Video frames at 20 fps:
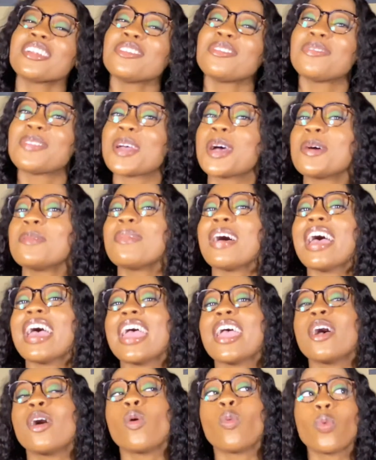film
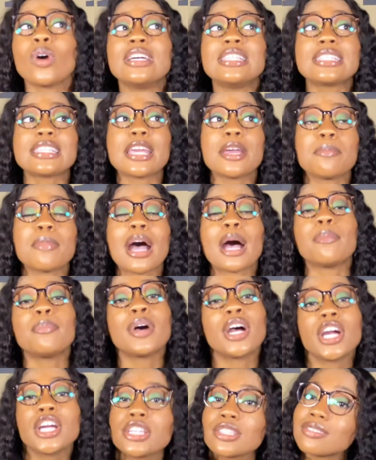a what's in my
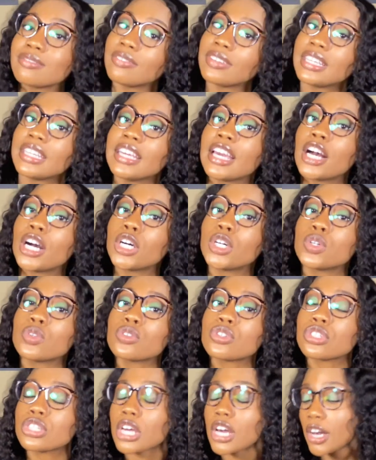purse video.
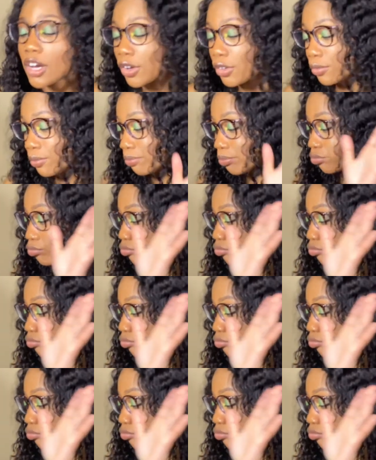So